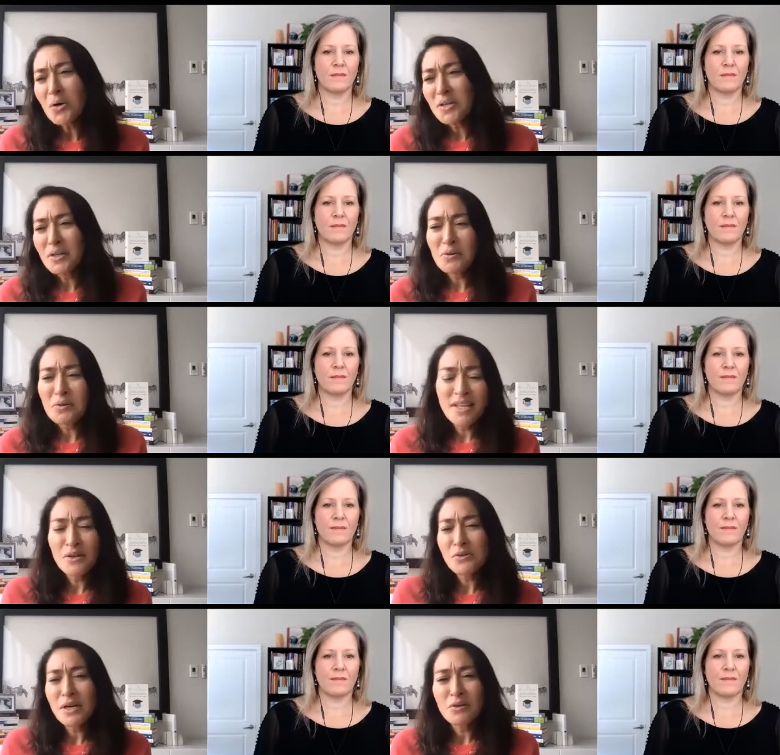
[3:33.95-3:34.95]
Speaker 1: you know,
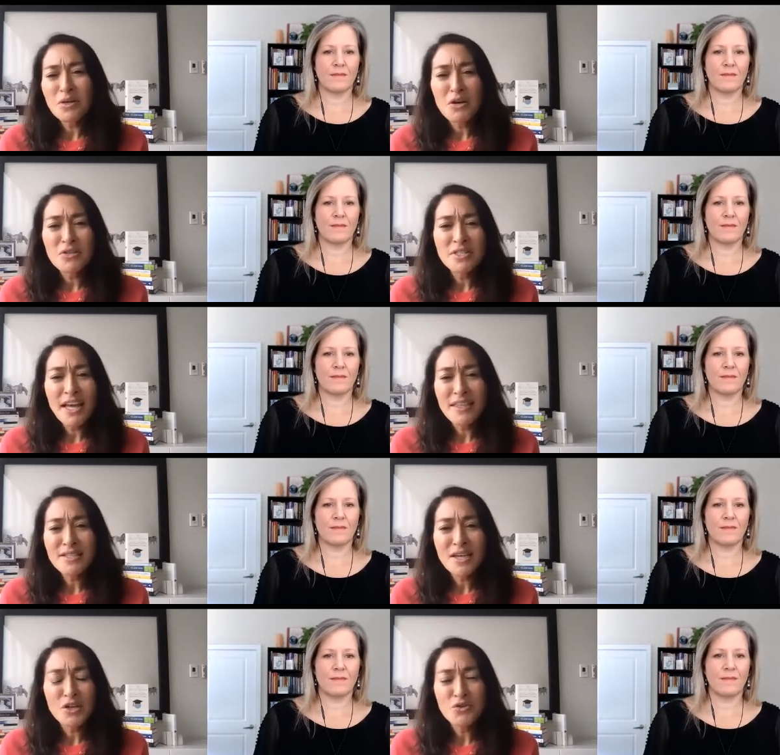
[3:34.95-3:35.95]
Teru, I don't understand
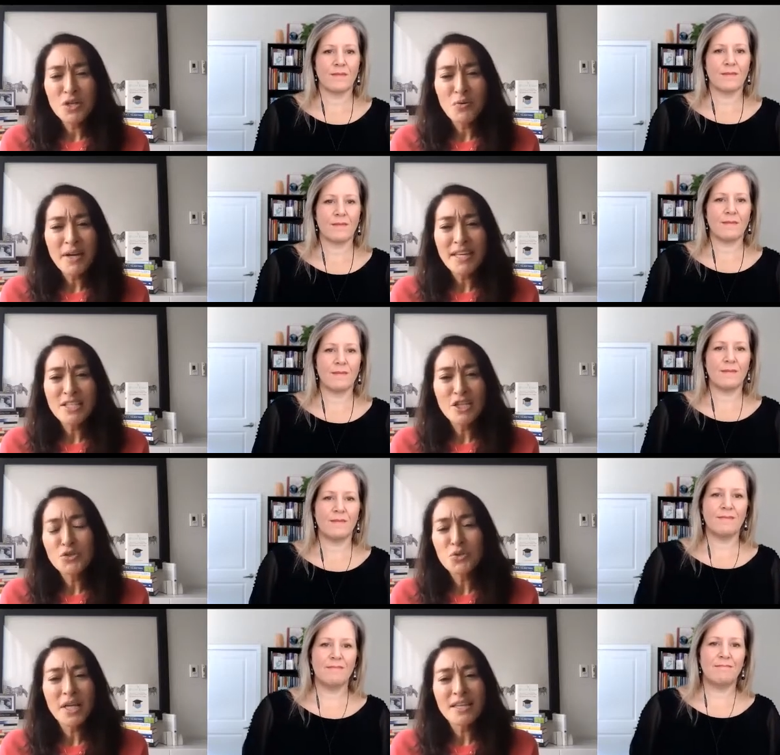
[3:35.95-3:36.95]
this country, why they
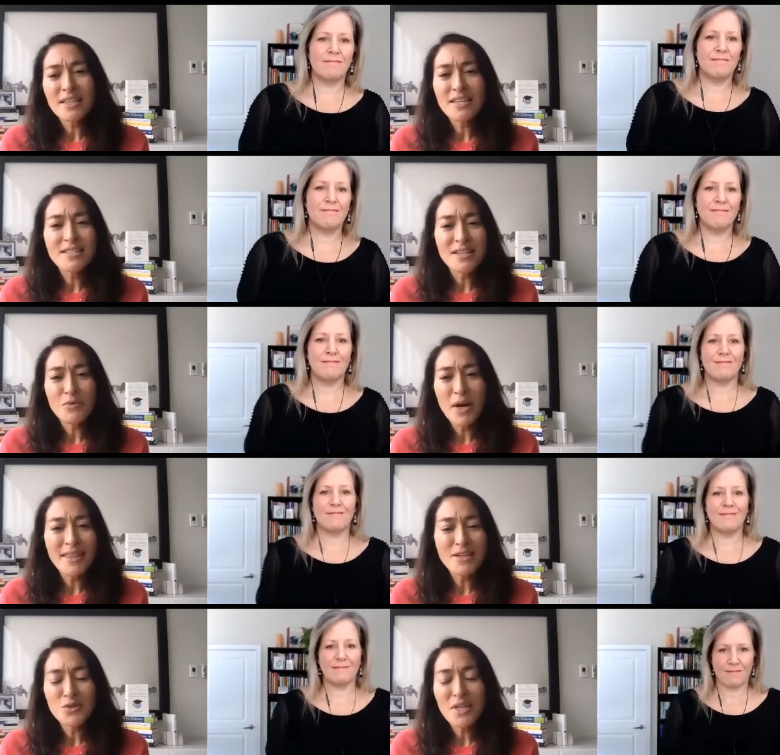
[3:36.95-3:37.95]
teach you like this and why
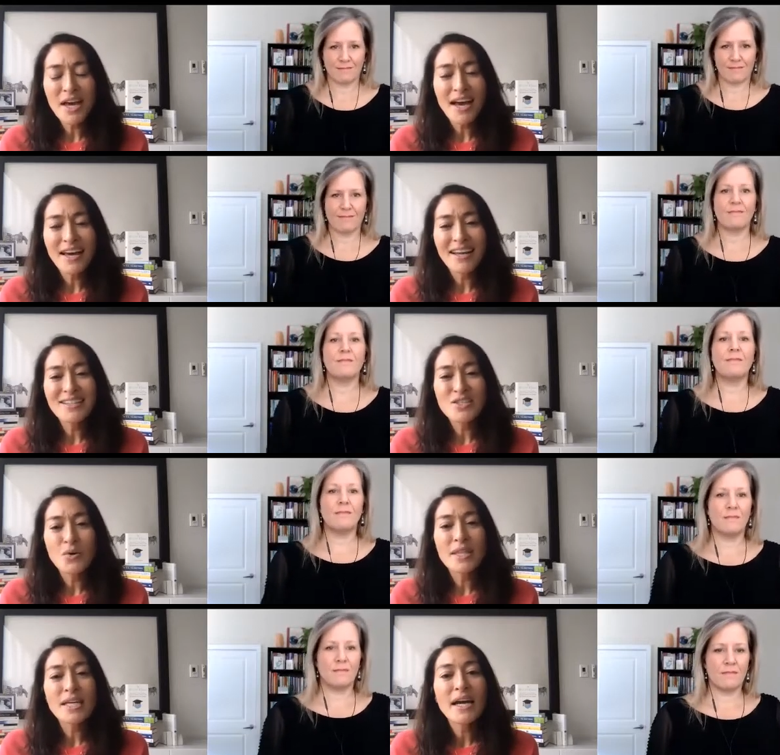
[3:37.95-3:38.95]
they do that. And so
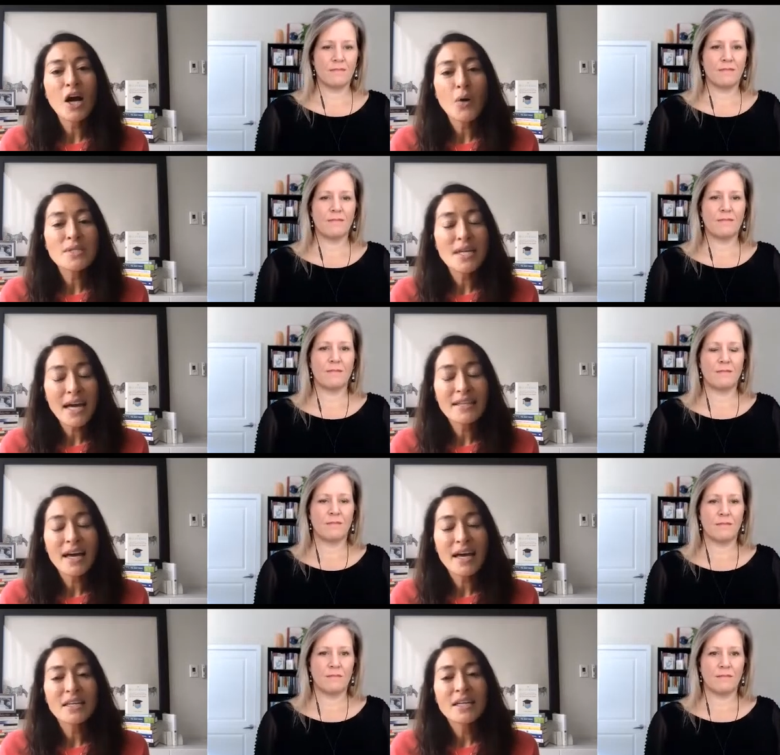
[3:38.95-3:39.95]
I think I always had
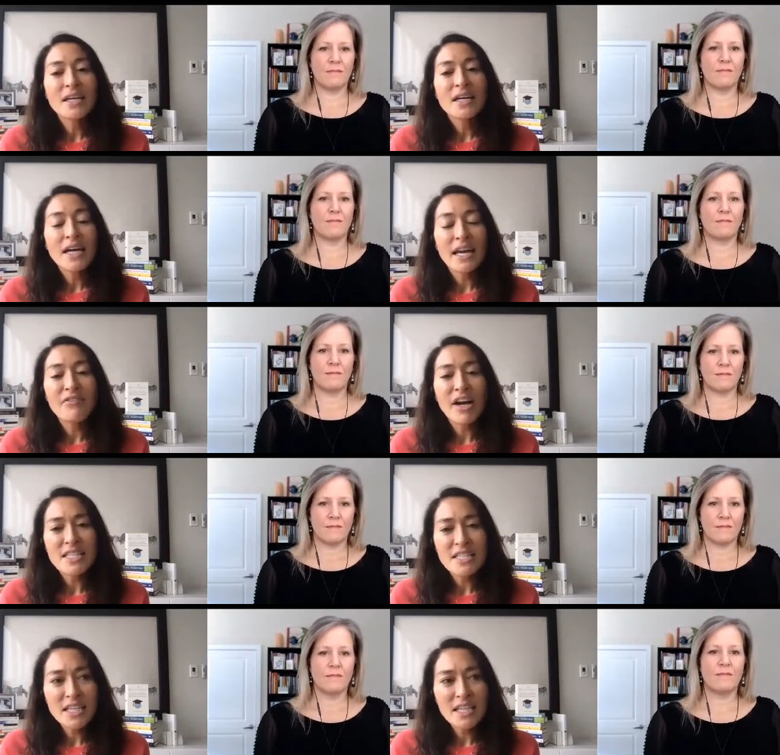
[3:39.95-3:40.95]
that kind of
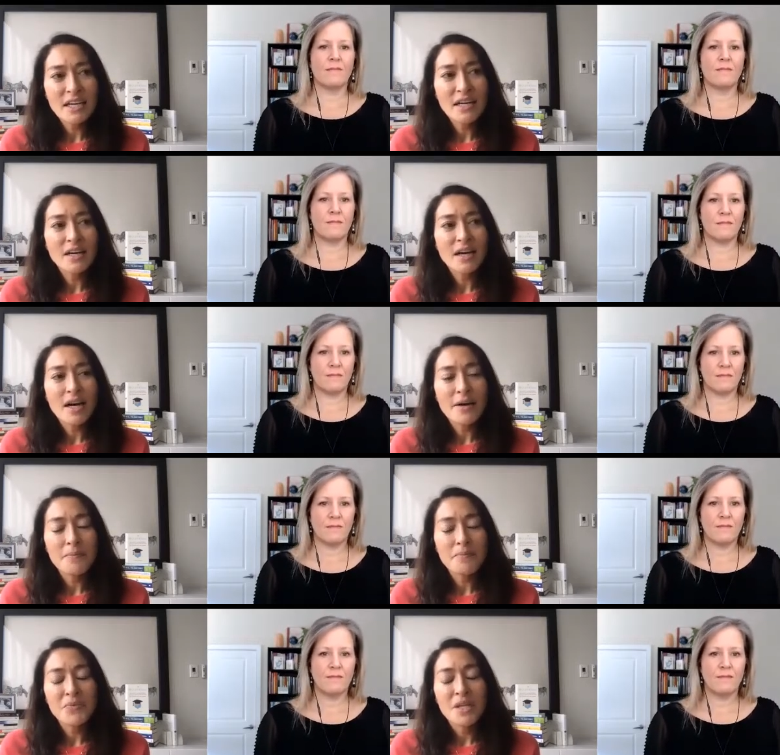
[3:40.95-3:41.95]
idea.
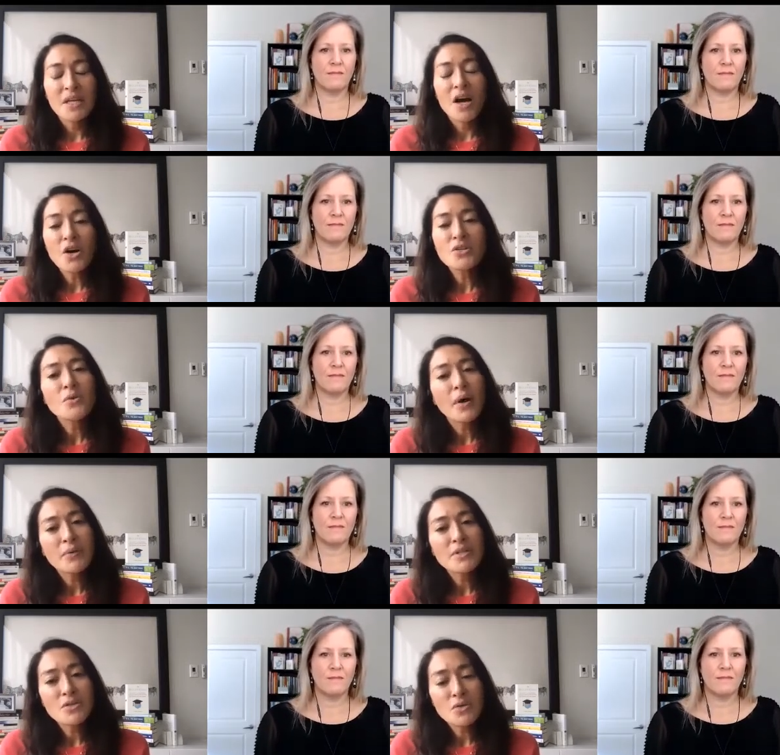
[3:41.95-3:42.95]
Um, also, I
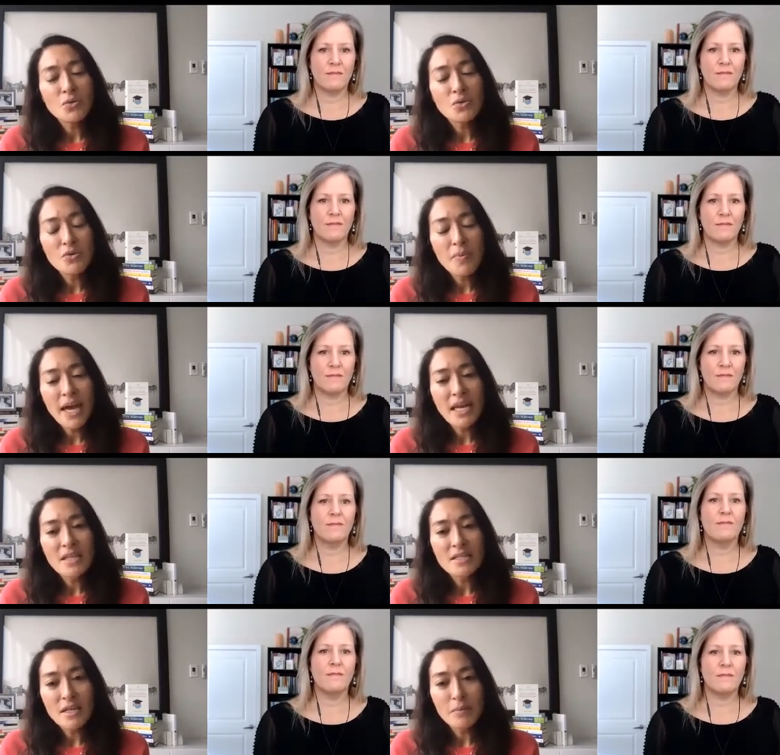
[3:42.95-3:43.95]
went to school in Japan in
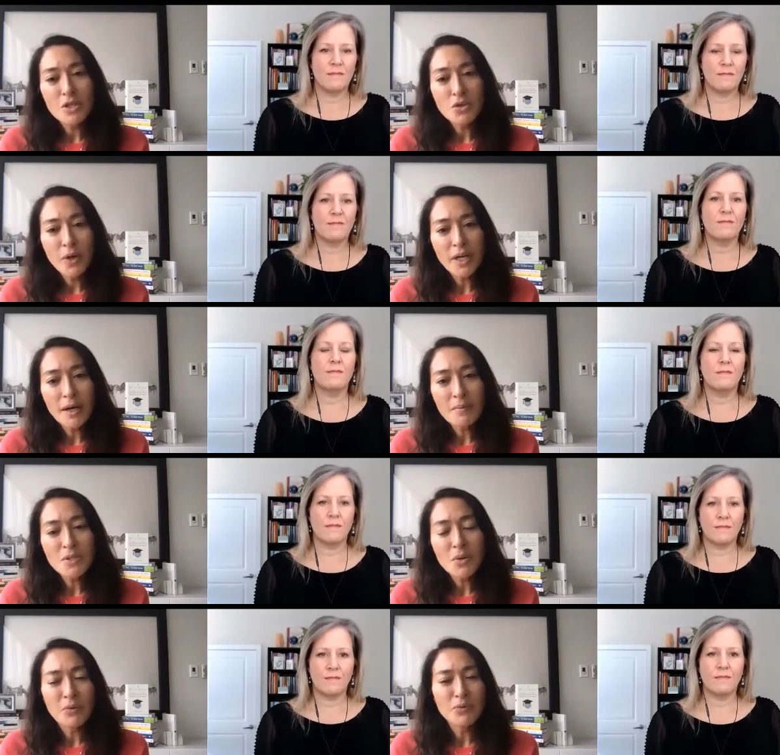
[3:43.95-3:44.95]
the summers growing up,
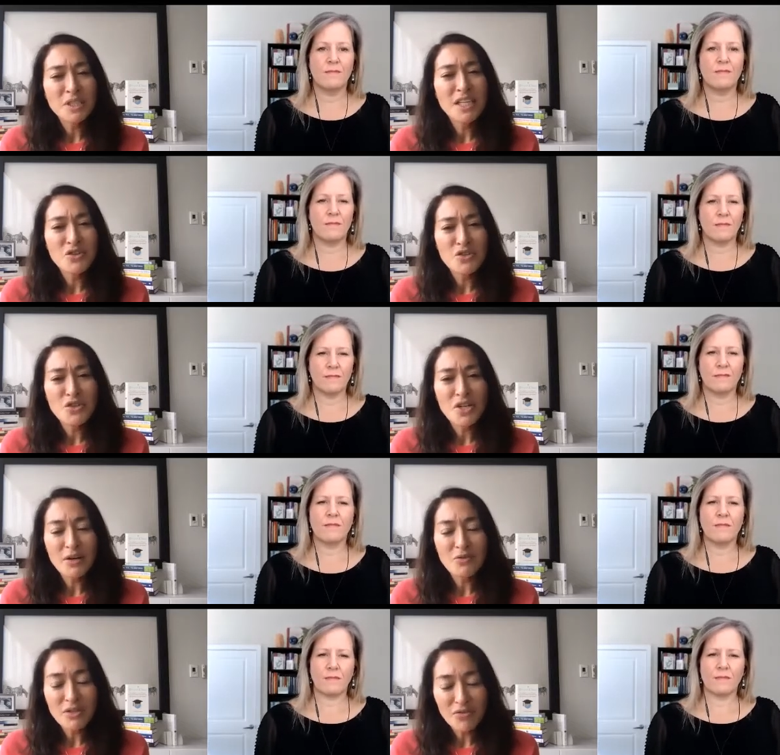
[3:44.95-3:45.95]
so I really understood
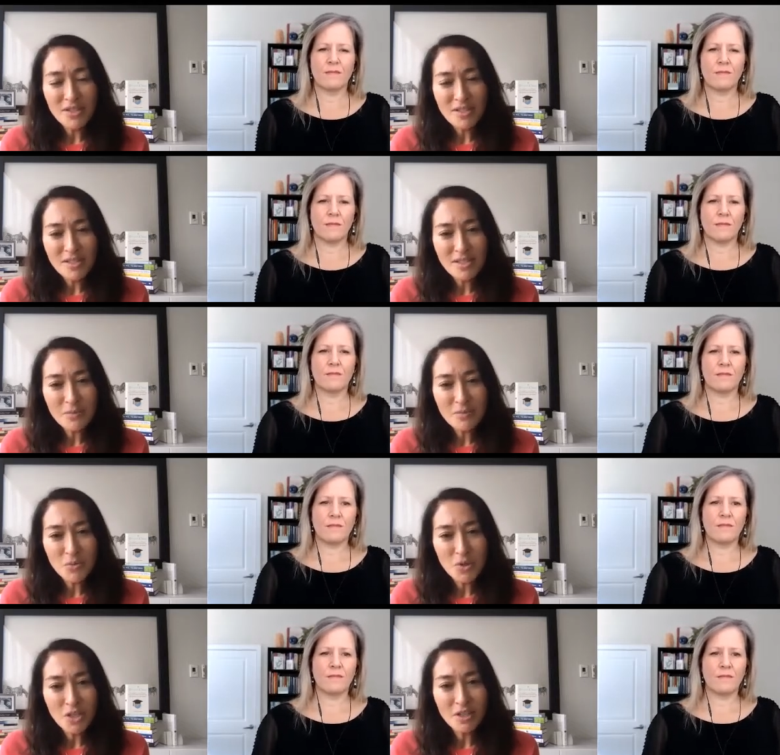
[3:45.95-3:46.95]
how different the systems
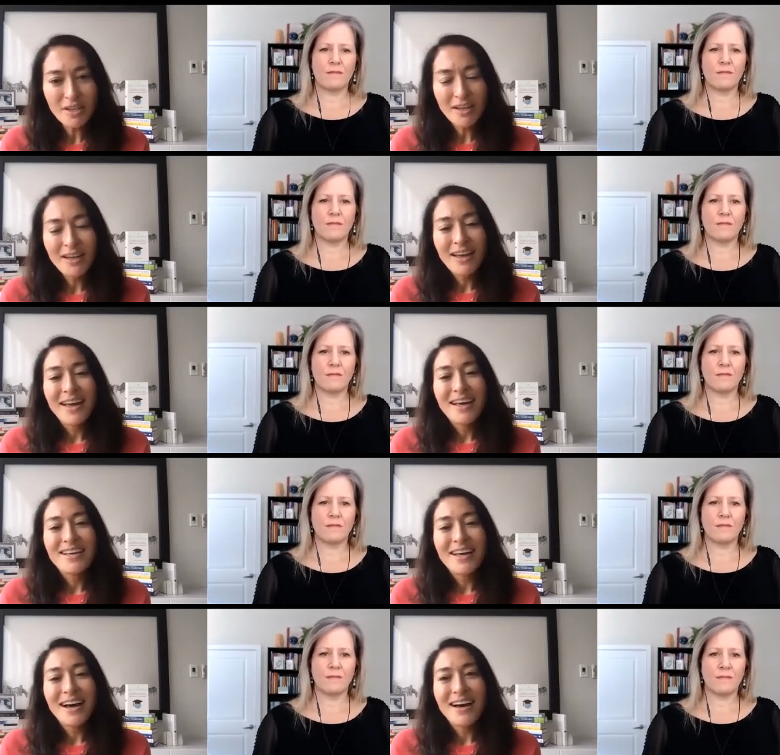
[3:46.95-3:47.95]
were.
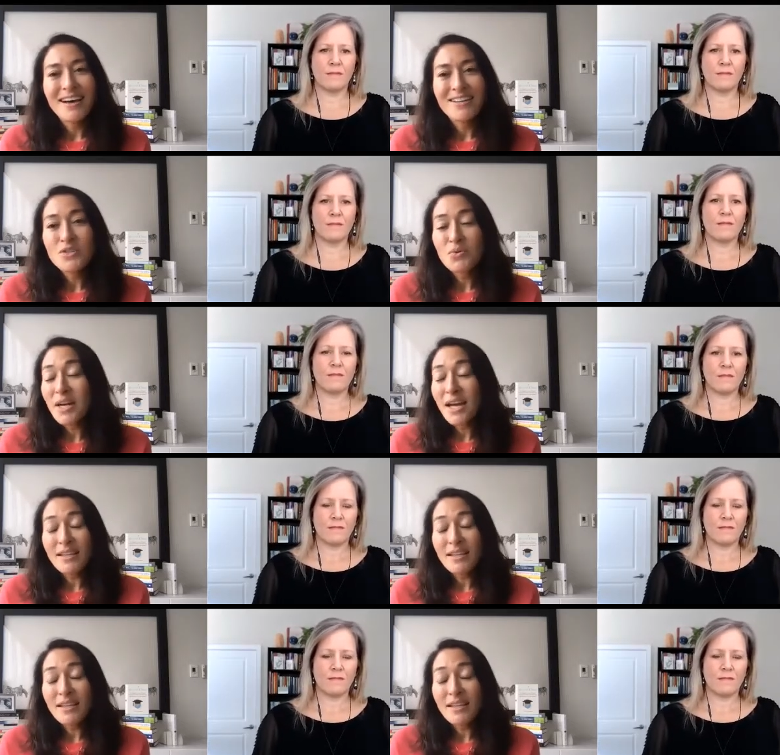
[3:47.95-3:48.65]
Uh, so when I had the